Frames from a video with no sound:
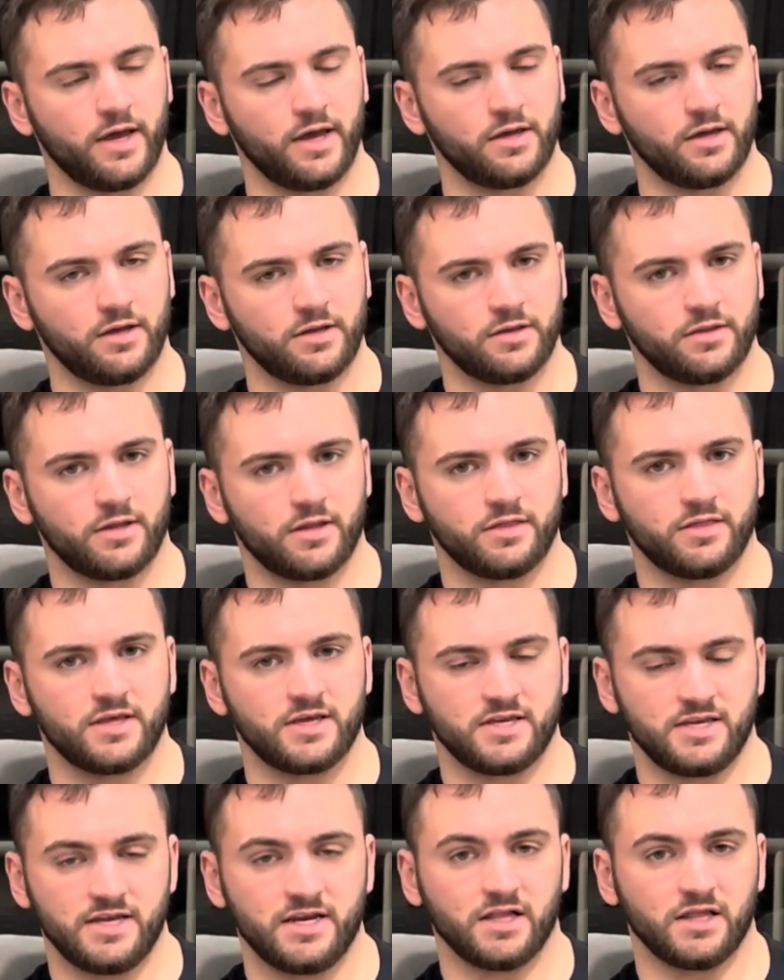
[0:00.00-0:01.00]
and then they
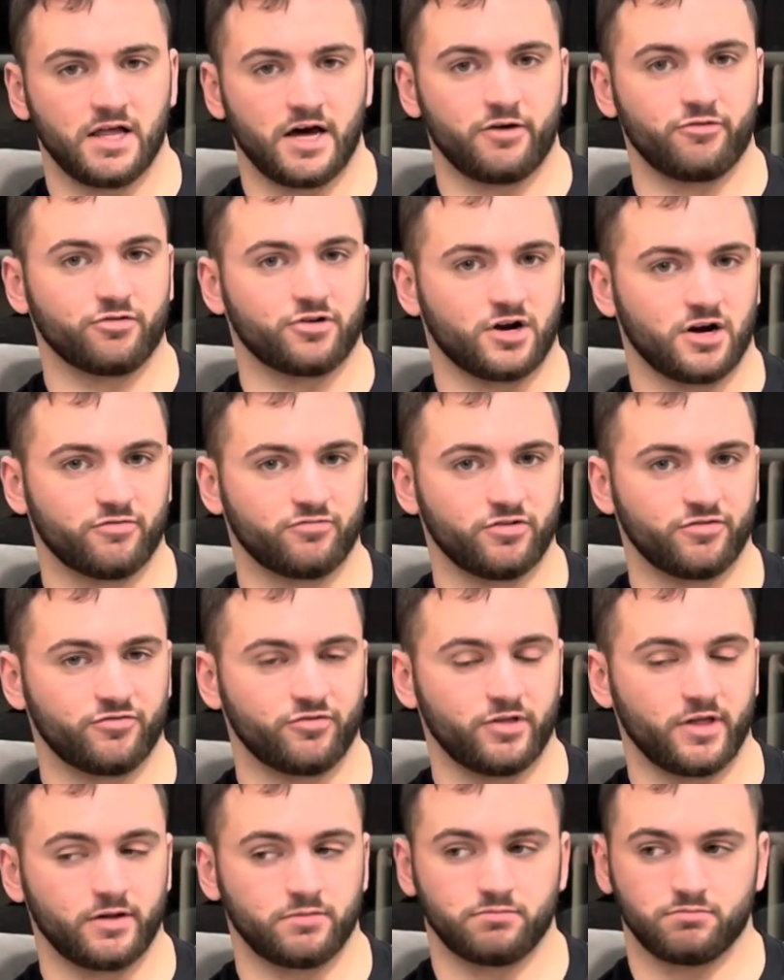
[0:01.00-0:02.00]
need a lot of recovery for
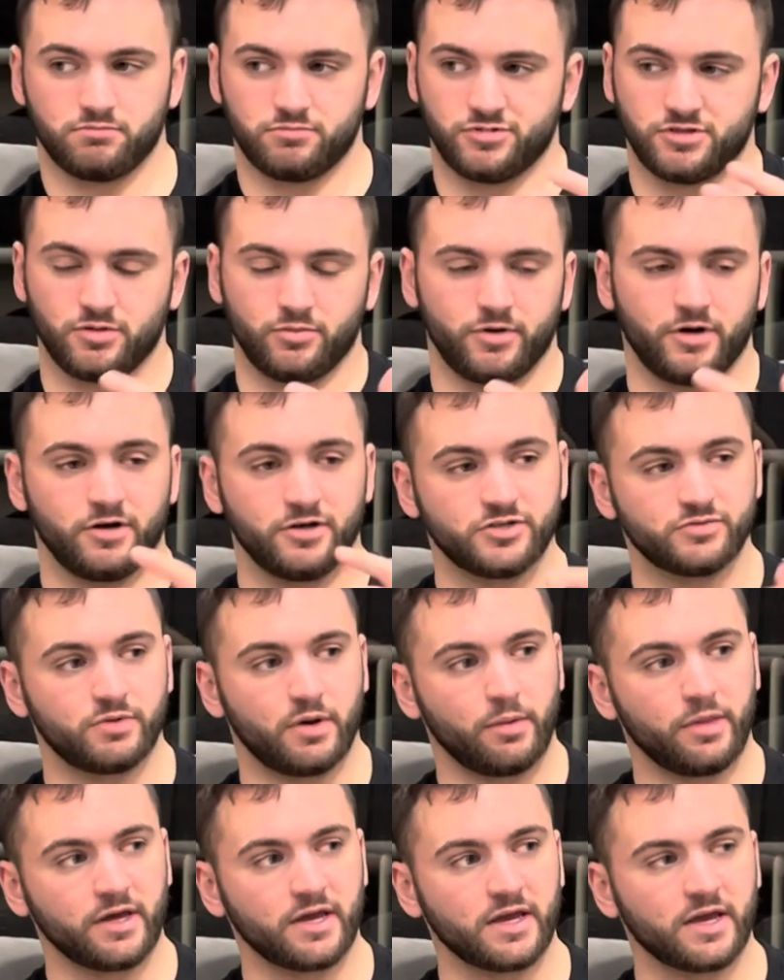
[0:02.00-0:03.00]
that. Someone else, maybe
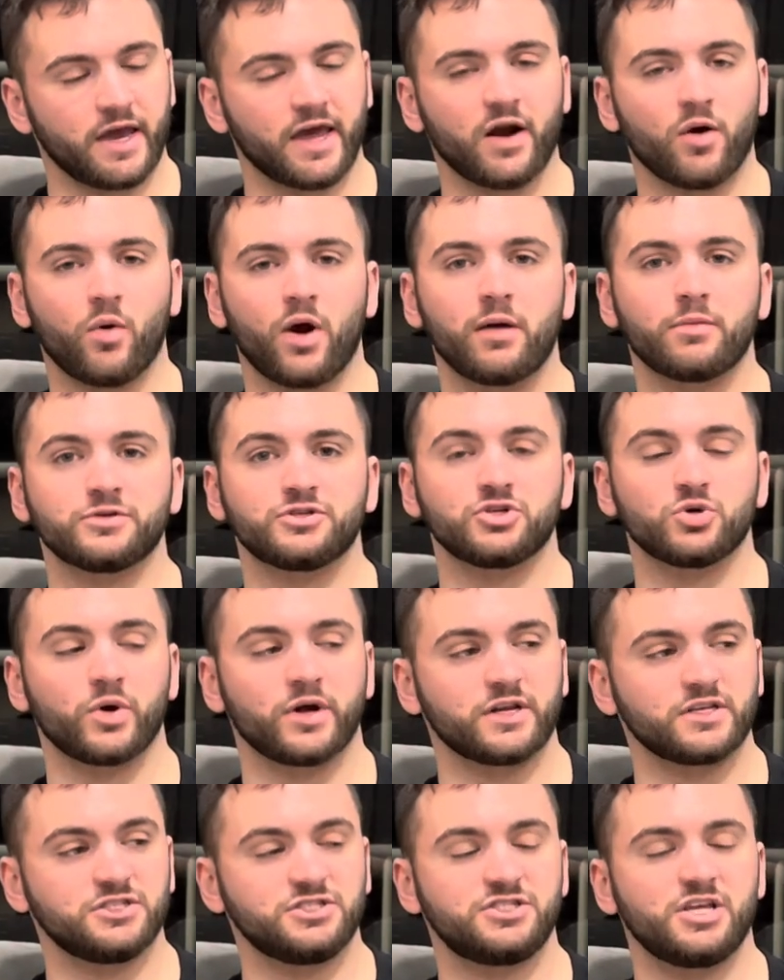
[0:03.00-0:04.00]
they can get away with
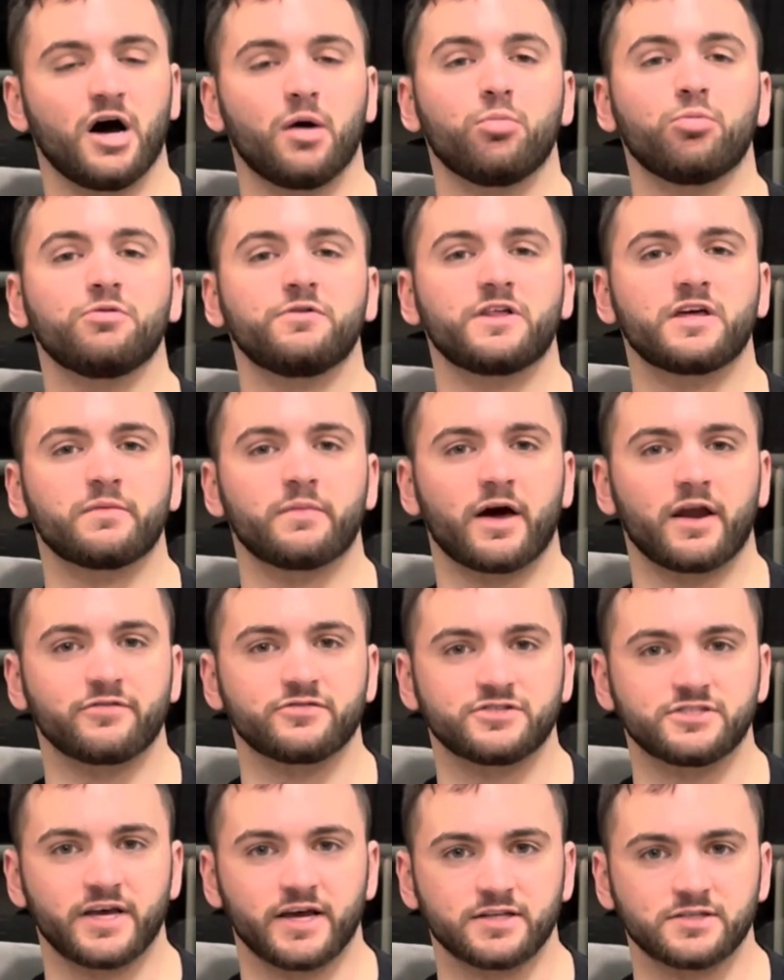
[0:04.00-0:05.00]
doing double the amount of
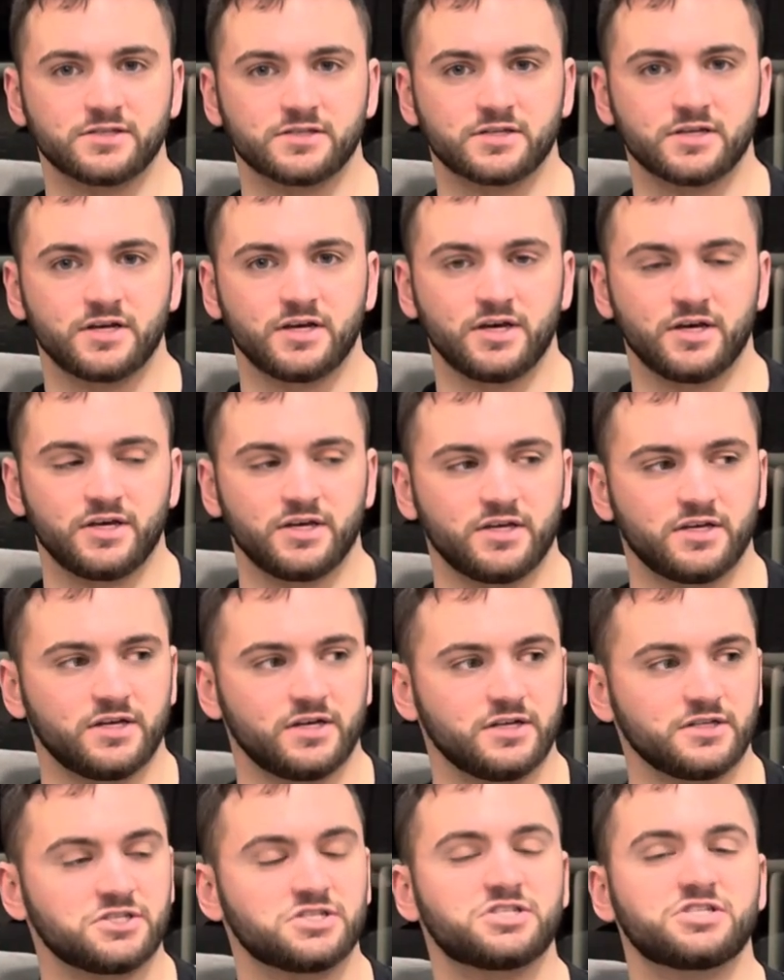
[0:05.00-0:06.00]
sets
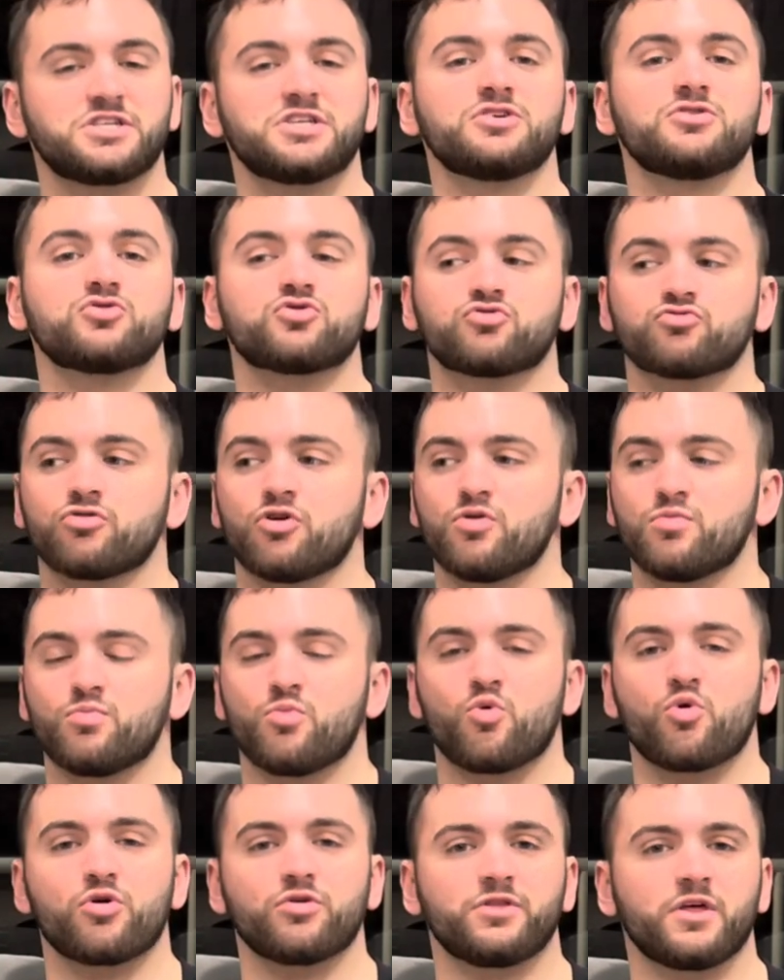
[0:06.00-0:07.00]
and still grow
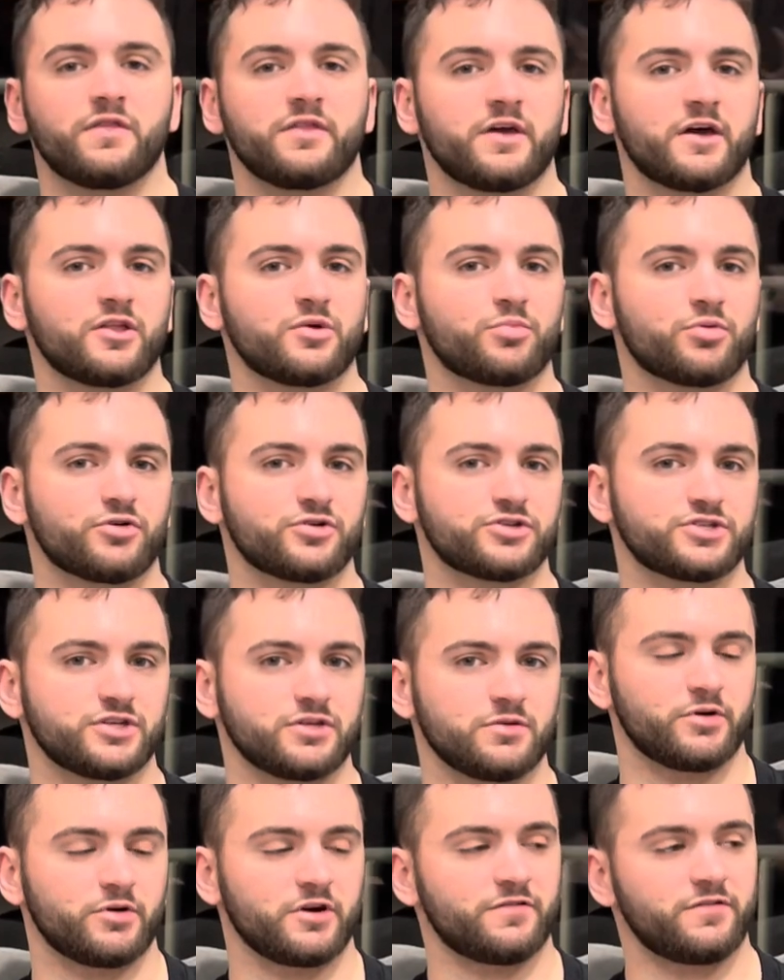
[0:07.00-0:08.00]
more than the other person.
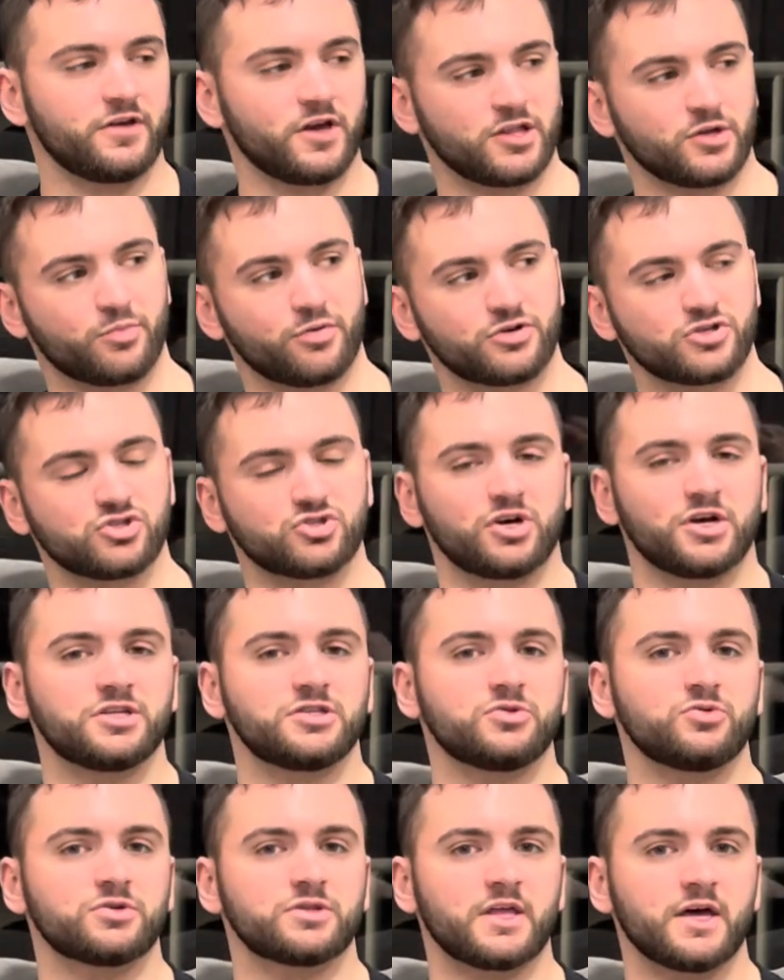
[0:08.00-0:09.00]
the other person tried
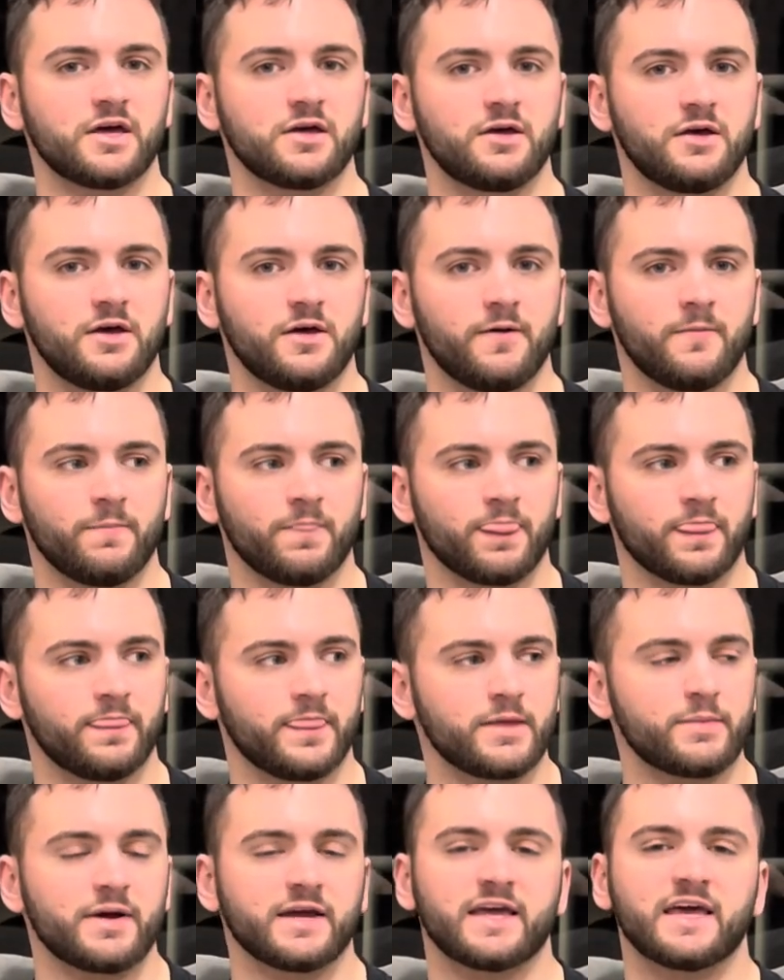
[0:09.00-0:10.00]
doing that, they
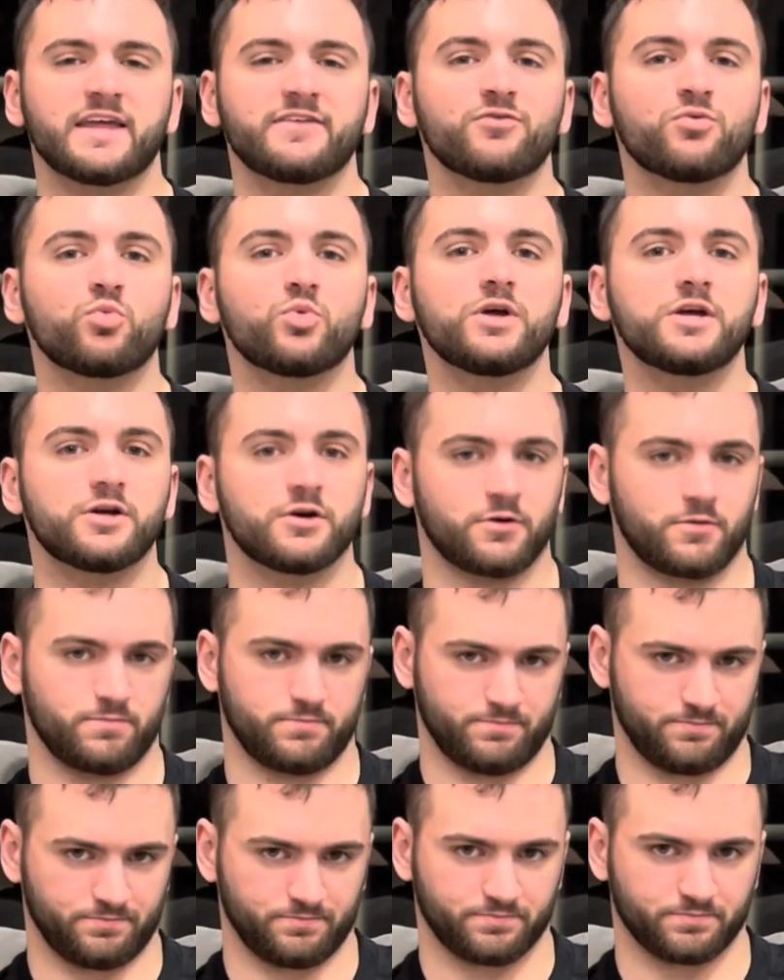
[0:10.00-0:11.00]
might get even weaker
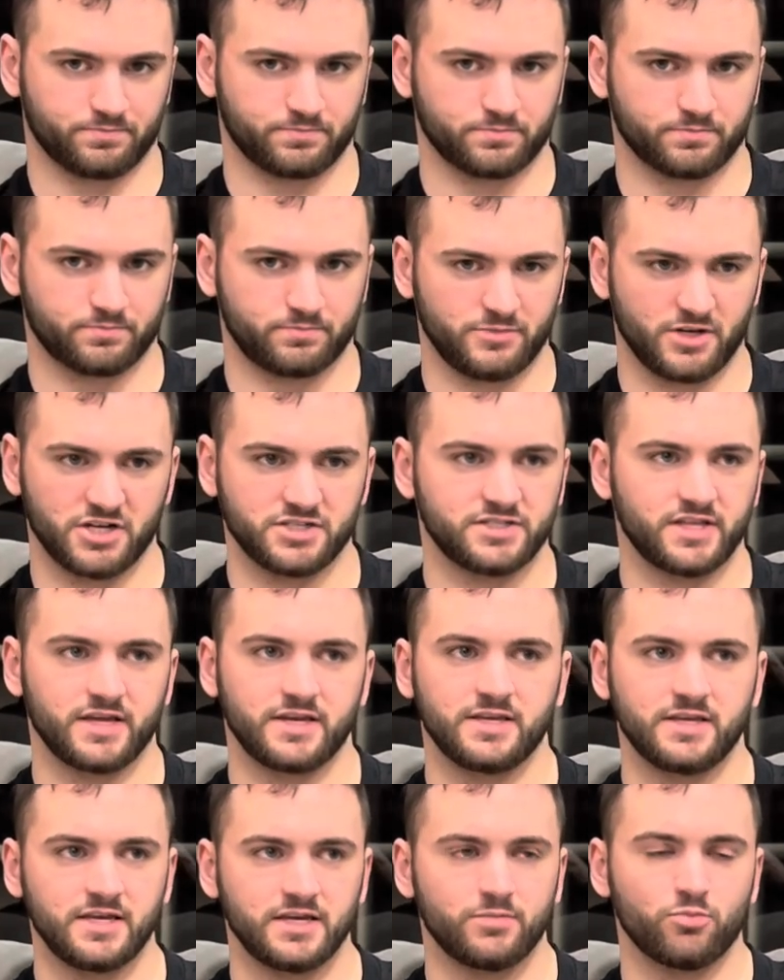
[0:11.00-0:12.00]
because they
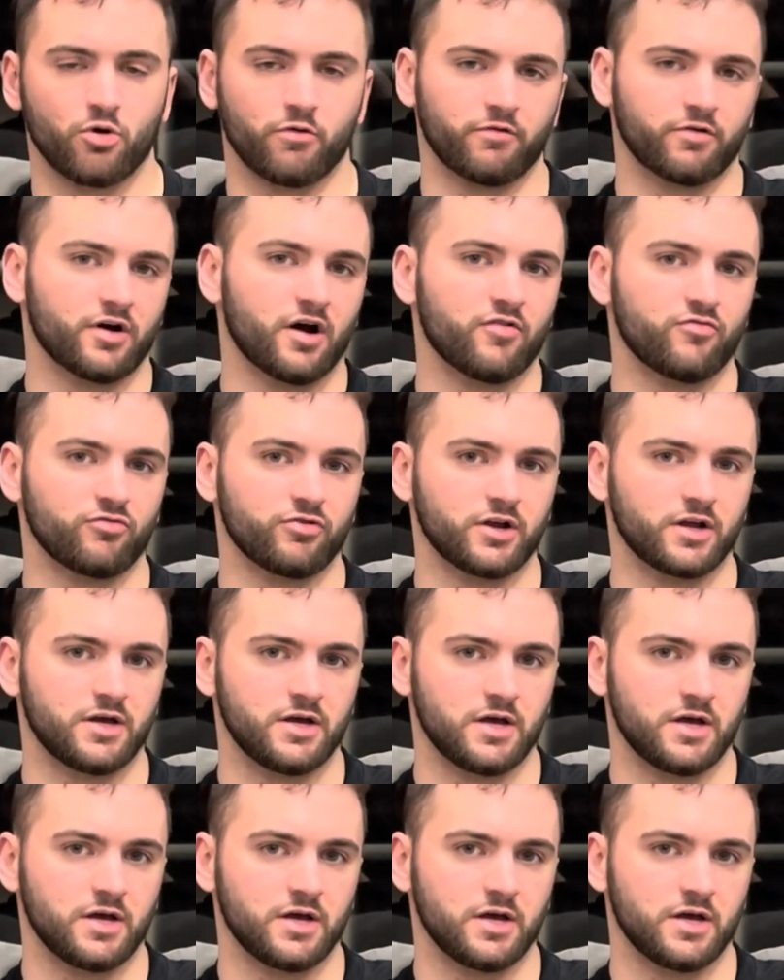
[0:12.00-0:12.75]
need more recovery.